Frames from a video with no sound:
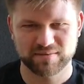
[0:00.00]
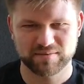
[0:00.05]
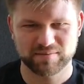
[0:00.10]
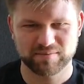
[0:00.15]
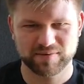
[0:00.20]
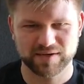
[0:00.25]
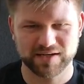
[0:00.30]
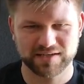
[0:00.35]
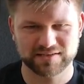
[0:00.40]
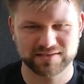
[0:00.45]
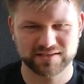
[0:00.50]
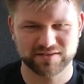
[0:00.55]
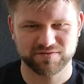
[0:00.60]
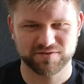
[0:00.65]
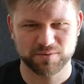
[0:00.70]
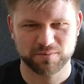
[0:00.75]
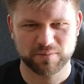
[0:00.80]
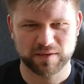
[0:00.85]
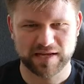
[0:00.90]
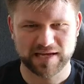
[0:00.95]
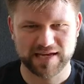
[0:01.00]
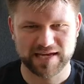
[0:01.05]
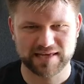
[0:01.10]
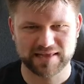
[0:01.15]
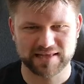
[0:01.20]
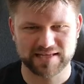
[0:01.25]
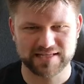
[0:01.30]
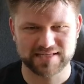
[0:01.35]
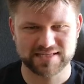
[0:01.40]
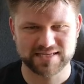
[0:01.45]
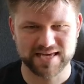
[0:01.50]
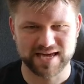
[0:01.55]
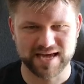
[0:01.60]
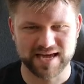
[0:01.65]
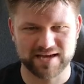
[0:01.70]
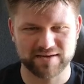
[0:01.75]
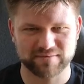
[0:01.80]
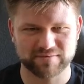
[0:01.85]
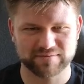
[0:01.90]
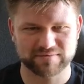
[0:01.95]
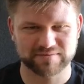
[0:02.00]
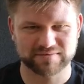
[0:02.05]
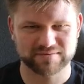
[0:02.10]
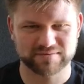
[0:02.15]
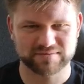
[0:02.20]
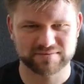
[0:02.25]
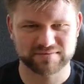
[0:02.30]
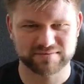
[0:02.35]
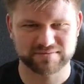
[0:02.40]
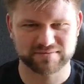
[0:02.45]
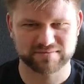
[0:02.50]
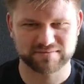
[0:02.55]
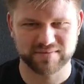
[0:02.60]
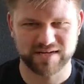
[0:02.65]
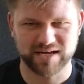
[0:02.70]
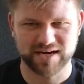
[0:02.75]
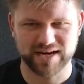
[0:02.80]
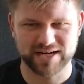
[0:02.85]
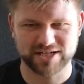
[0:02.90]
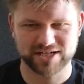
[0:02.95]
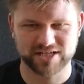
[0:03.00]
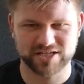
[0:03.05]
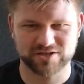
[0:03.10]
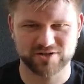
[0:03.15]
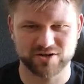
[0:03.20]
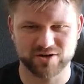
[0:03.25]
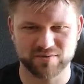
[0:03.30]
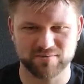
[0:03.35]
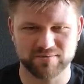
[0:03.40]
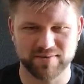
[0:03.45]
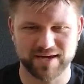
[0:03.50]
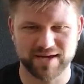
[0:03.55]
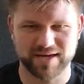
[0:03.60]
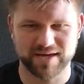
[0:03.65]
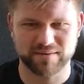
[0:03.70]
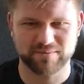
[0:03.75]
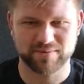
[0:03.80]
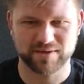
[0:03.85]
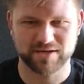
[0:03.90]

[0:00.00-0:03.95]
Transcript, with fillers: But if you're playing this game, it might actually not make a big